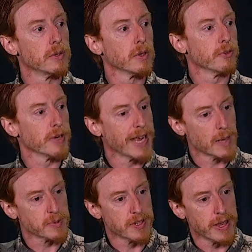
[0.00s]
Look for
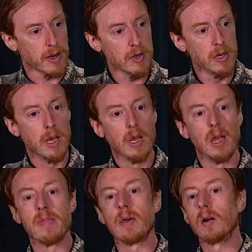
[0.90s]
gaps there.
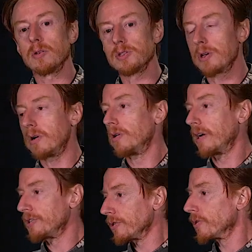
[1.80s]
And then also,
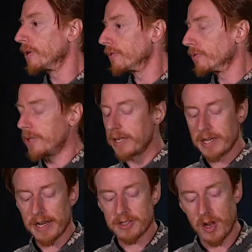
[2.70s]
as you're looking through that
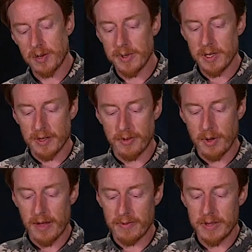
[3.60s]
taxonomy, if
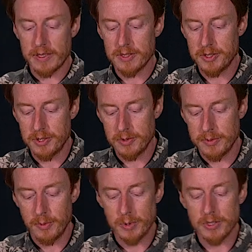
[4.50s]
you have things that
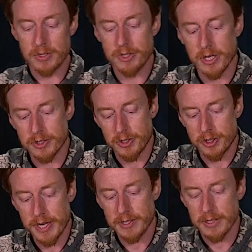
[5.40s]
you would suggest to
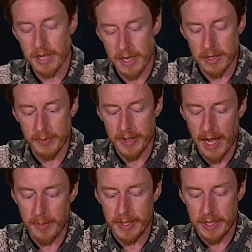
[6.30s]
change in that, I'd be
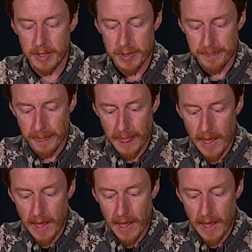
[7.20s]
happy to hear it.